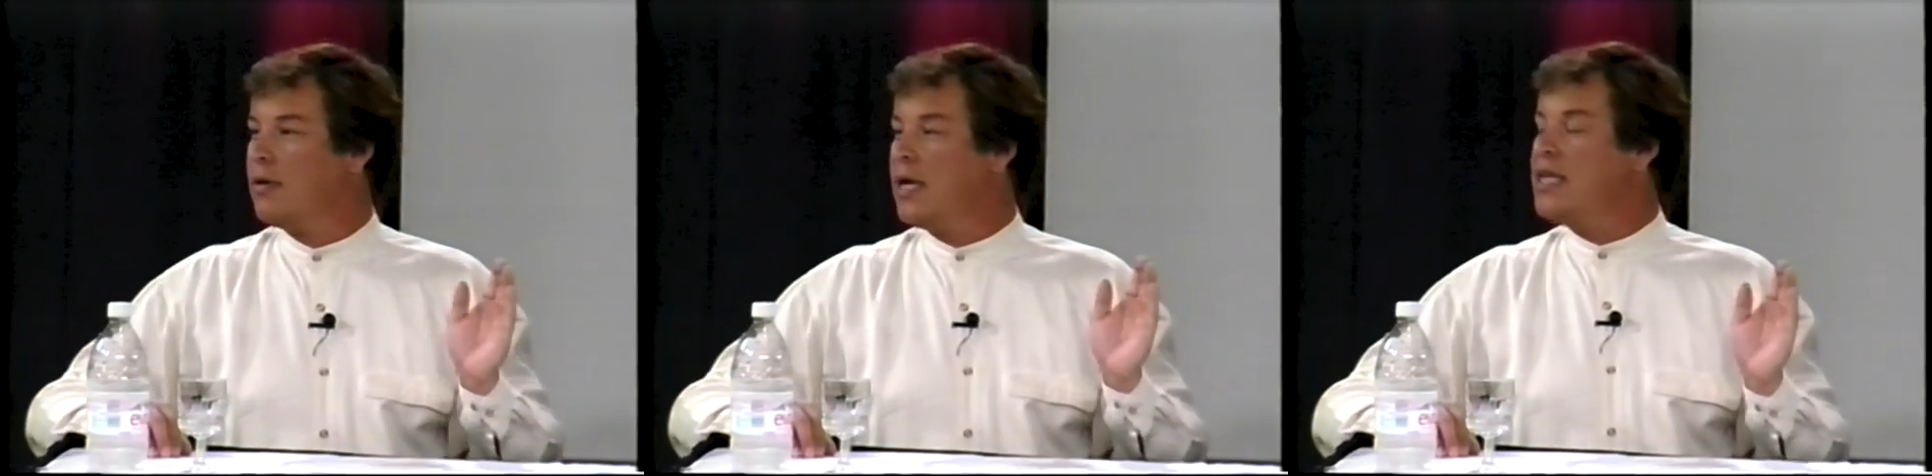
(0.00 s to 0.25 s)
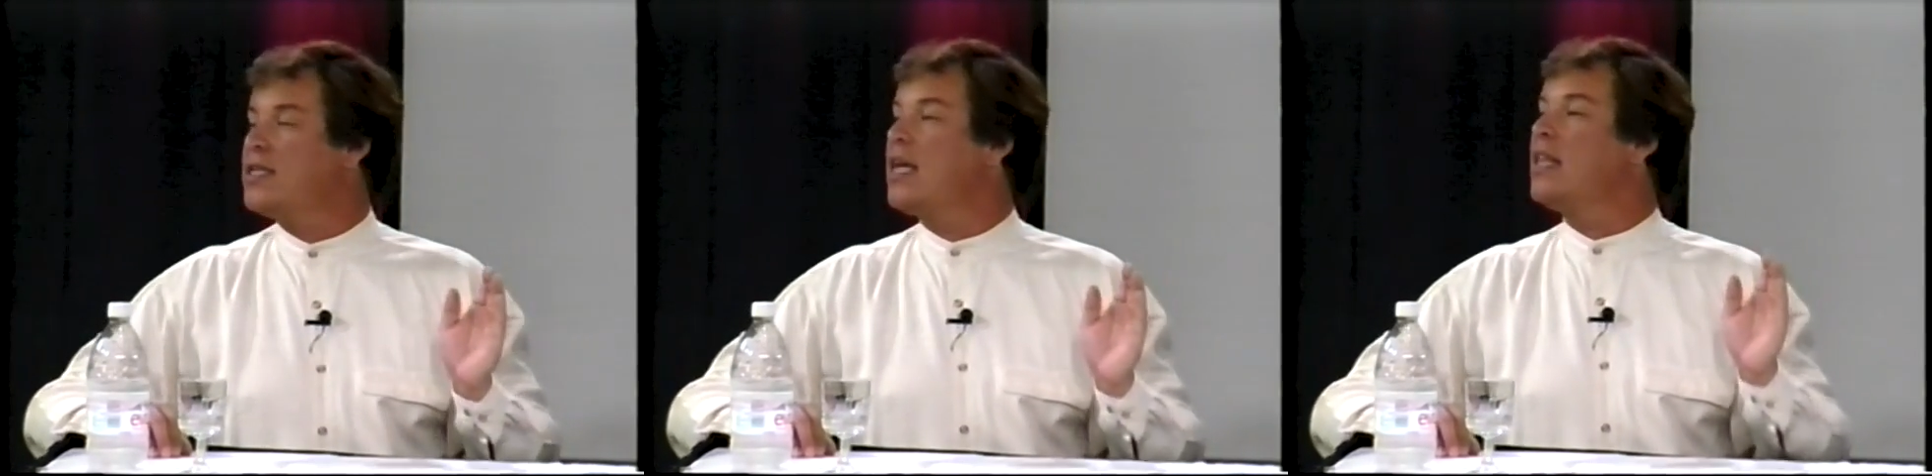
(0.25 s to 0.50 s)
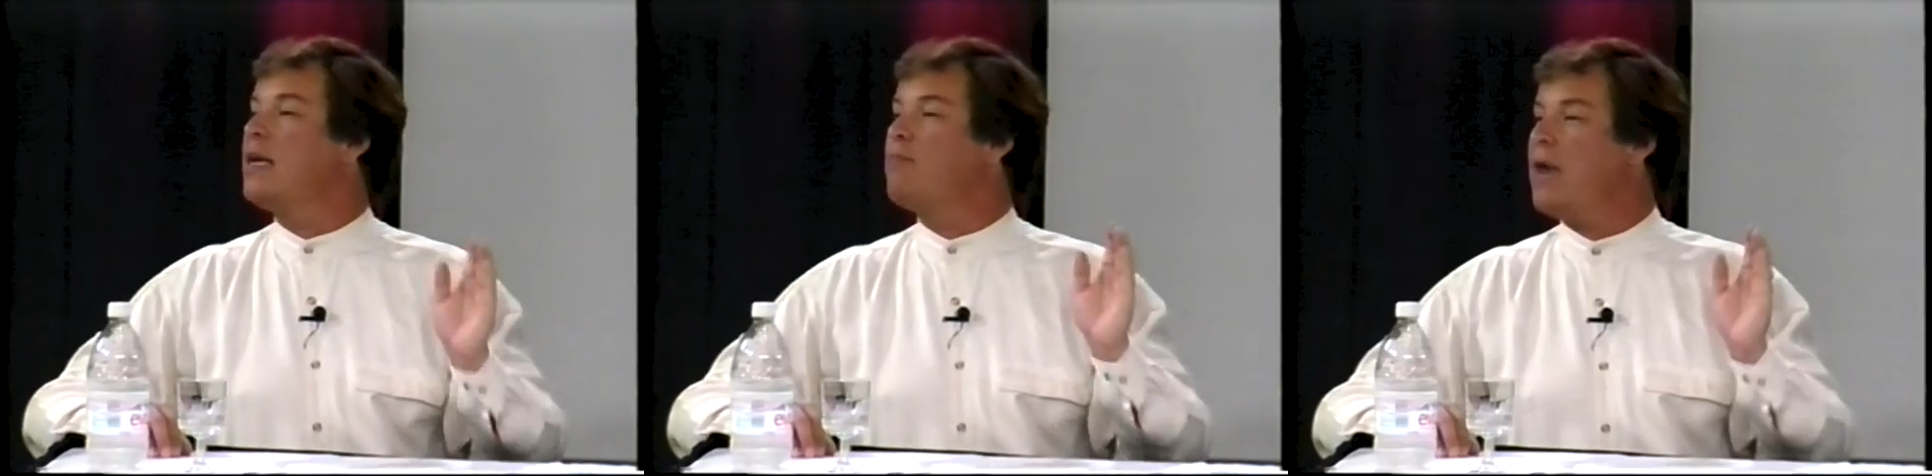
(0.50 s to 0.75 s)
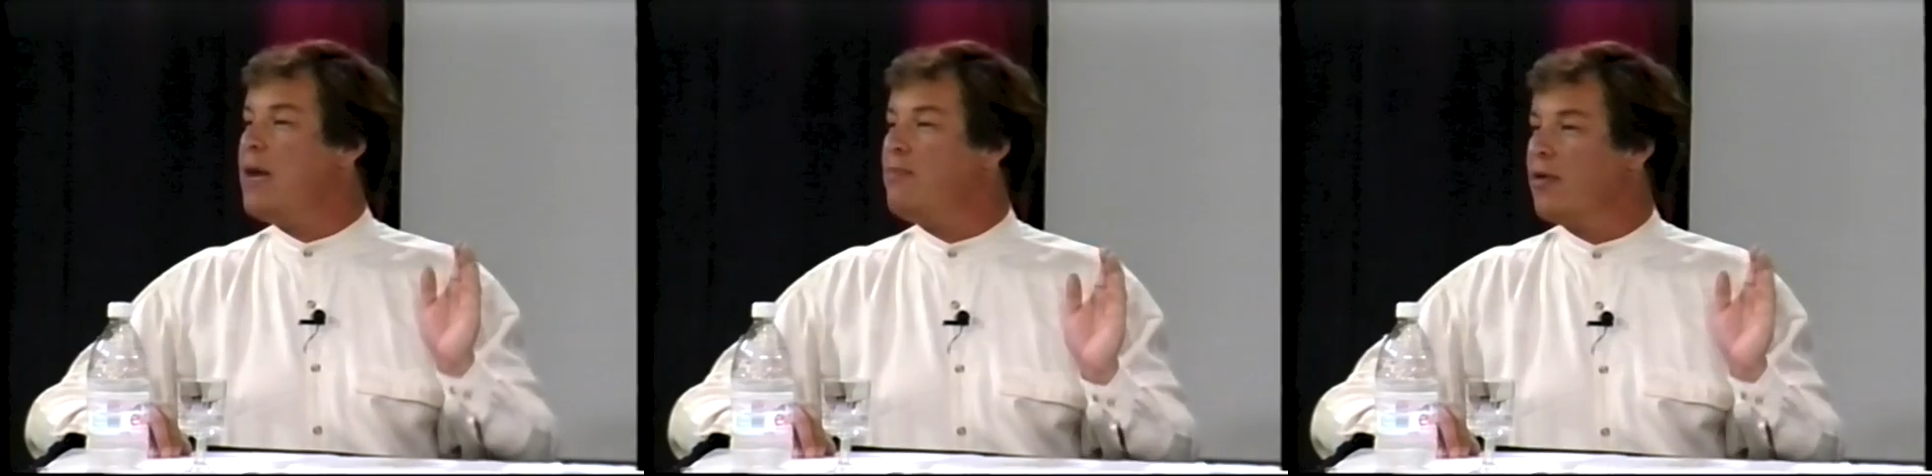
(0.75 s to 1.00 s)
He's selling
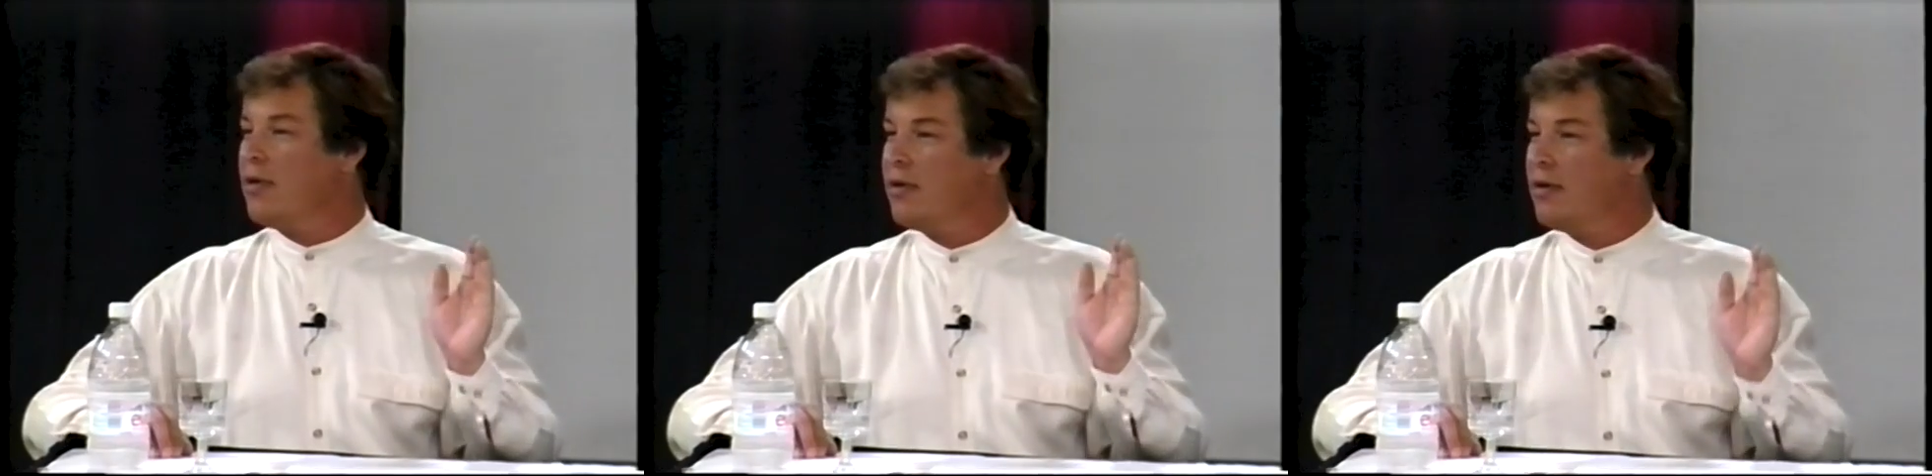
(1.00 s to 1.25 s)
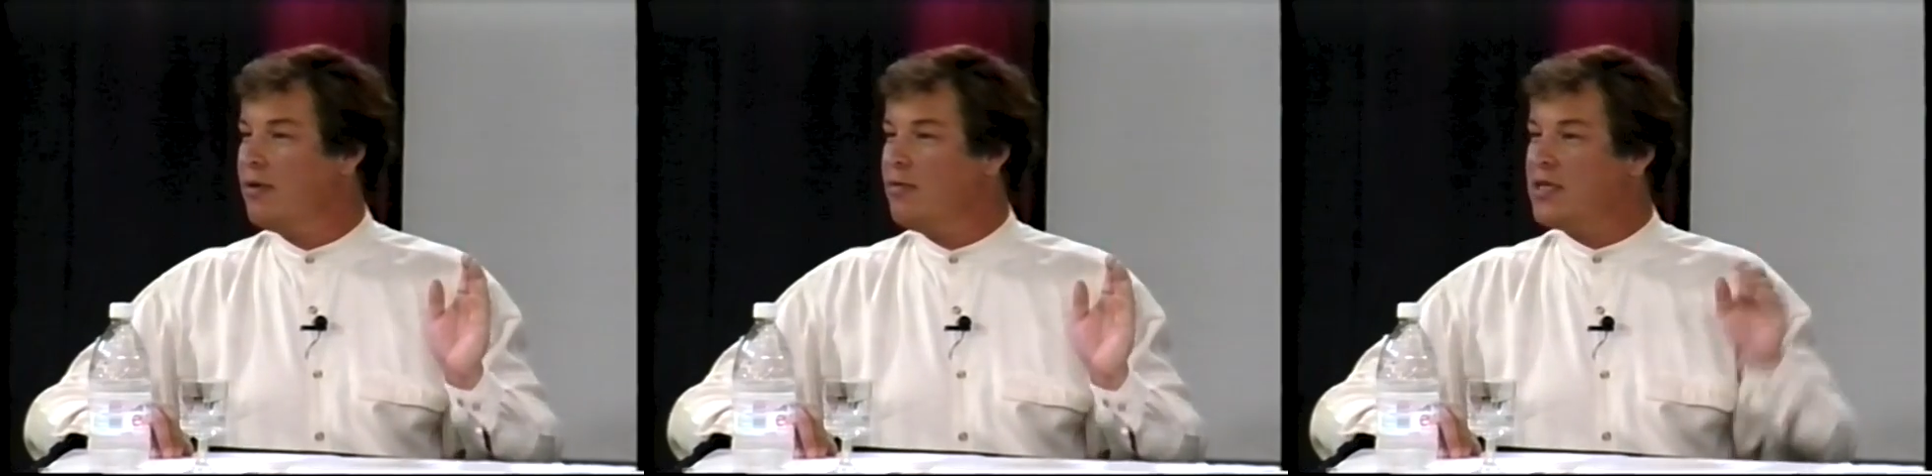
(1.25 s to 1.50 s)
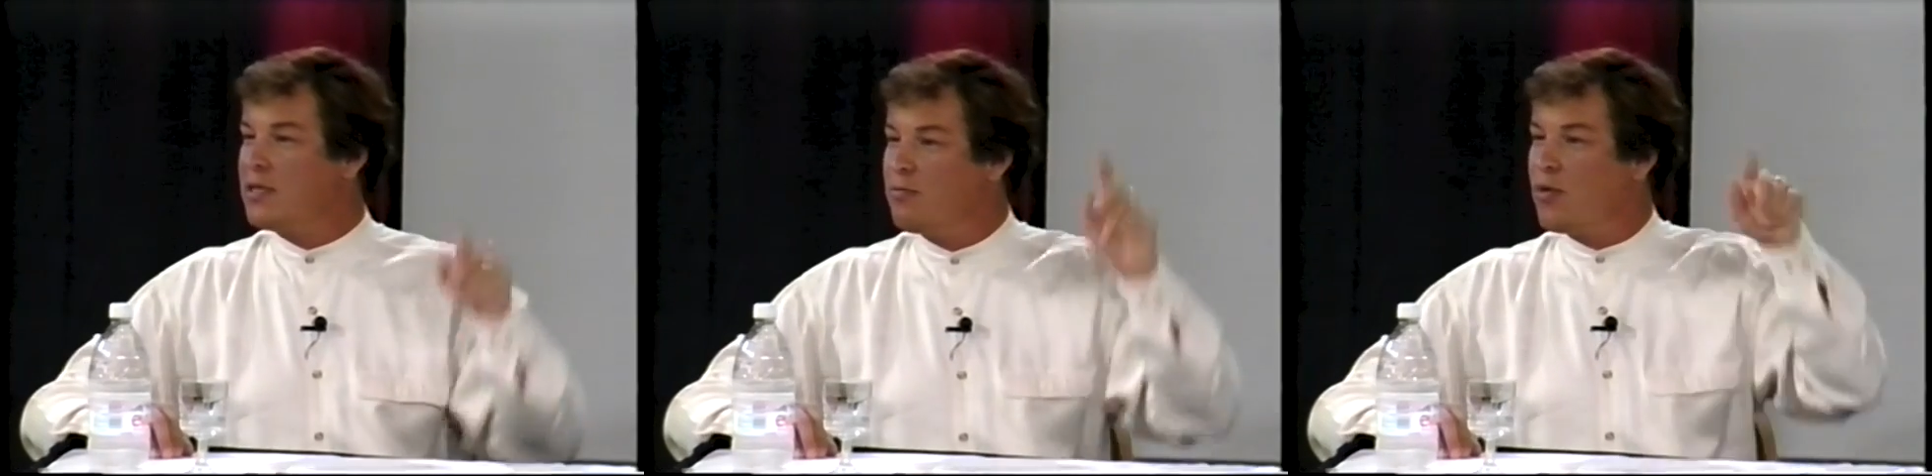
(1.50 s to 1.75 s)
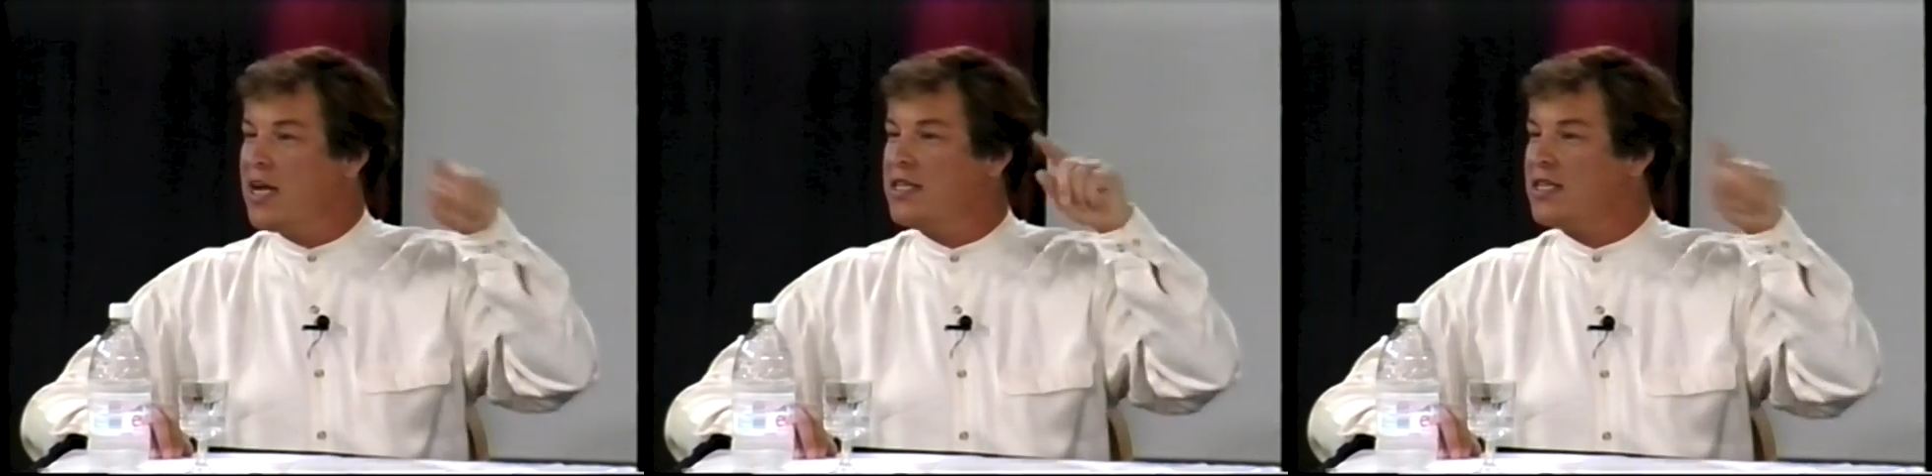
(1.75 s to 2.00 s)
paper with some
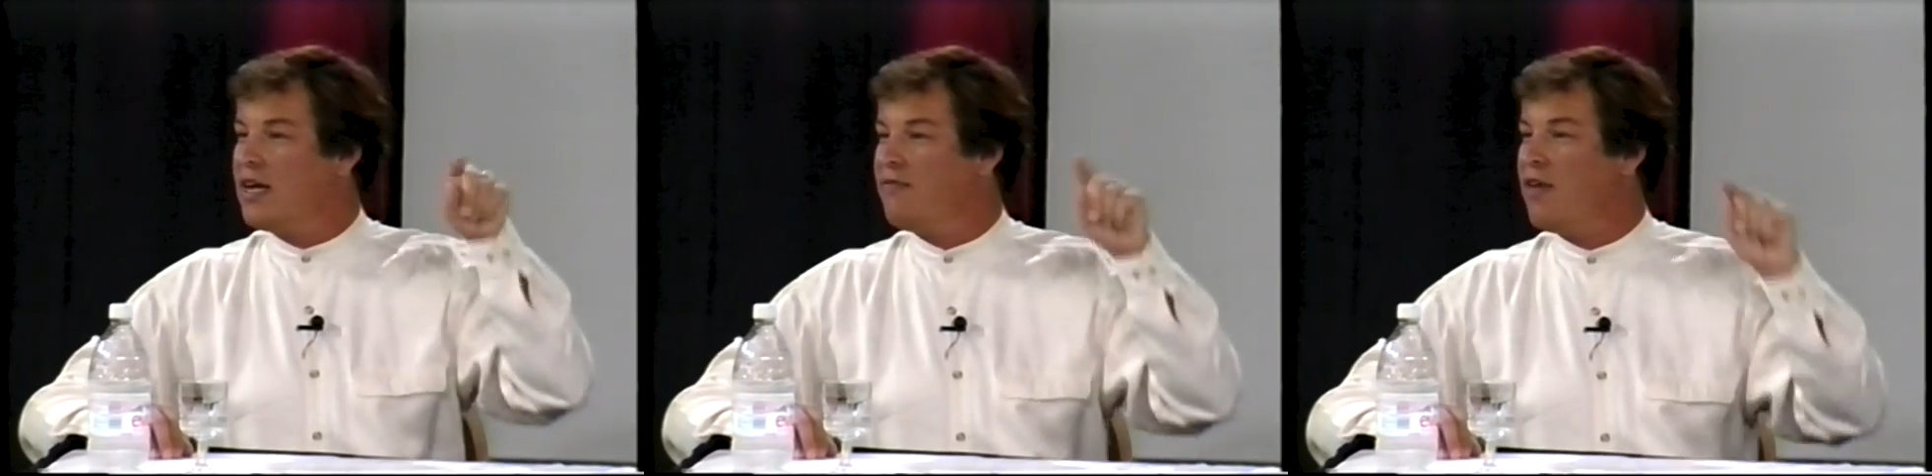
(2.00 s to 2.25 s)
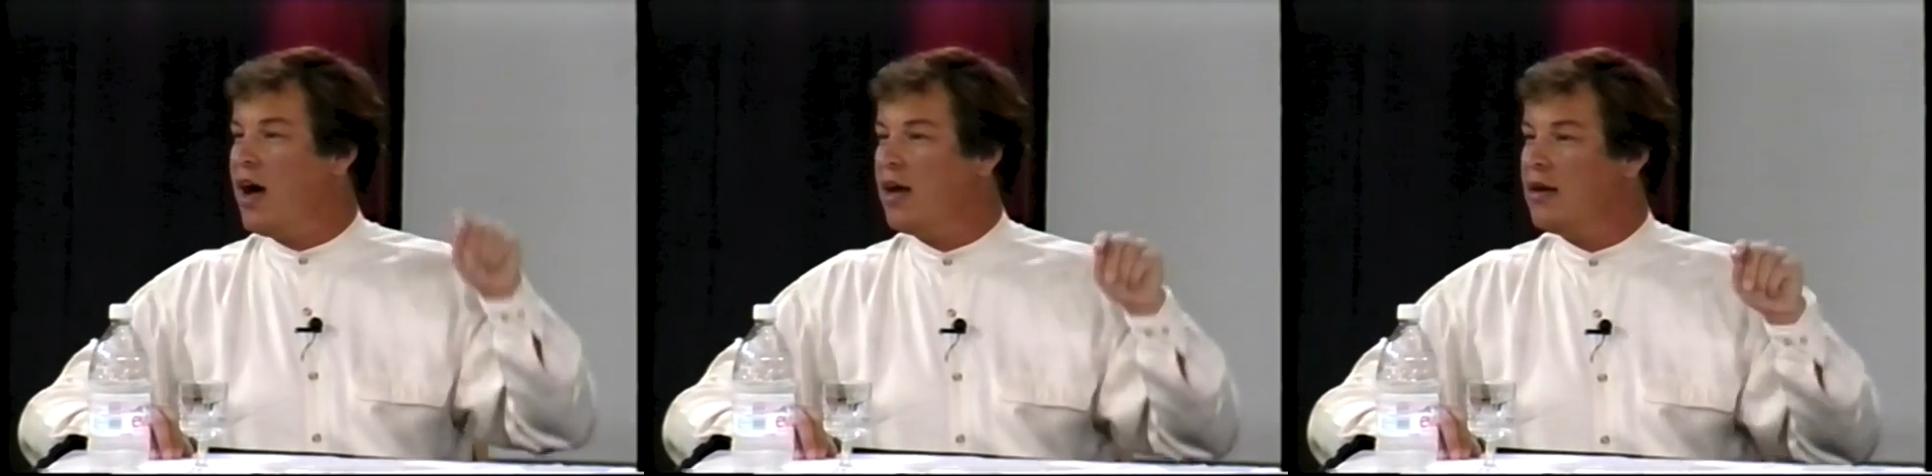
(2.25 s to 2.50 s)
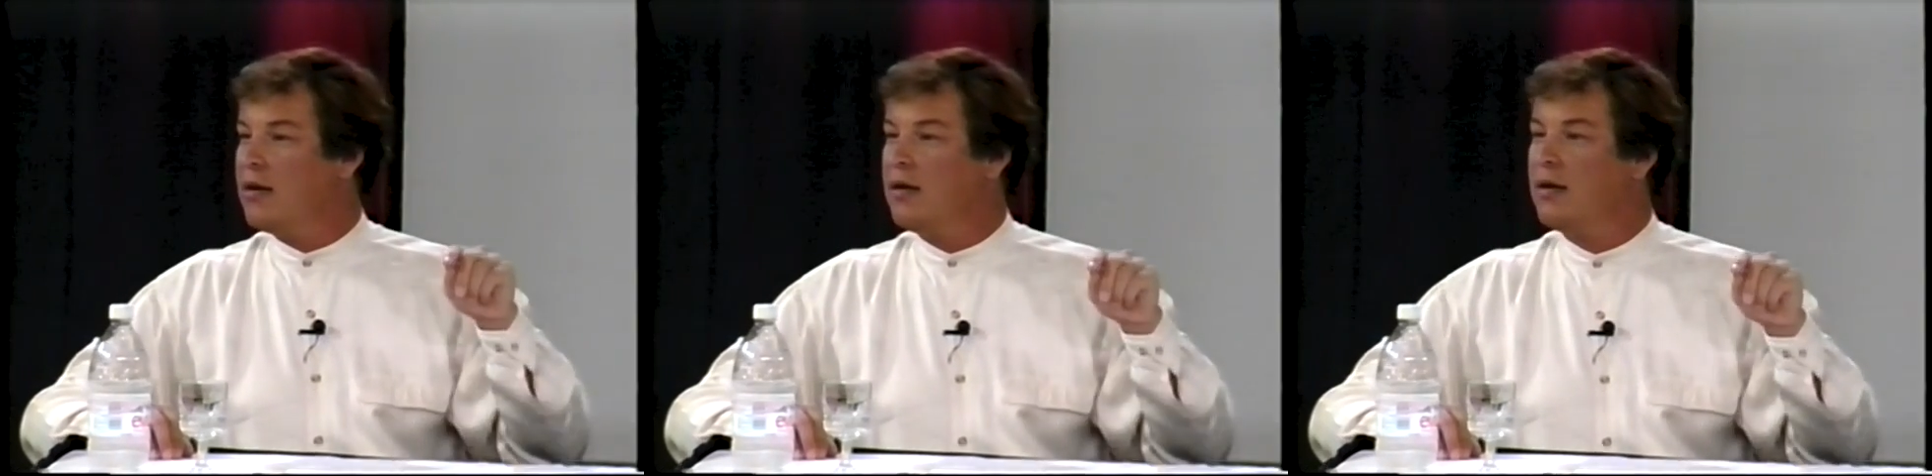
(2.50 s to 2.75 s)
printed stuff on it.